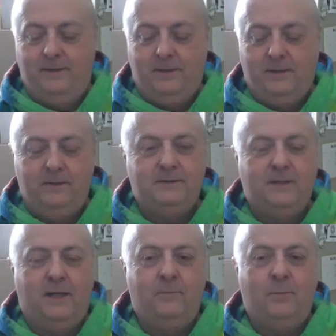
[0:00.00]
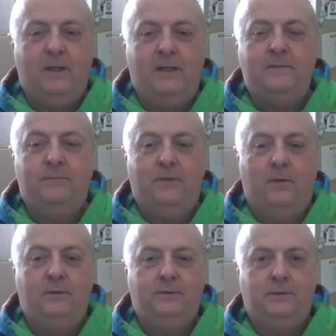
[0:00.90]
Good stuff. Well, listen,
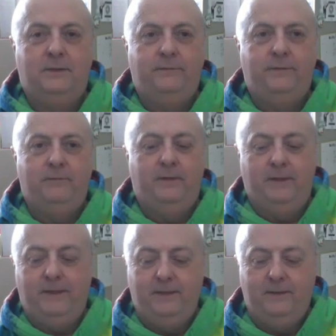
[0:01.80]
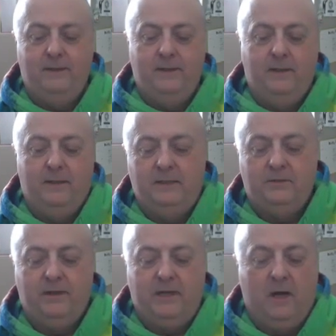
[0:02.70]
folks, if you really, there's a
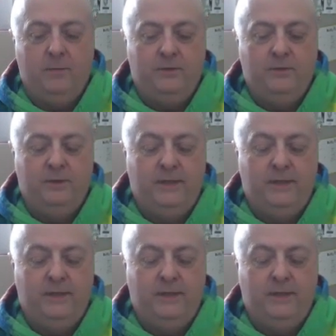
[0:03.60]
great opportunity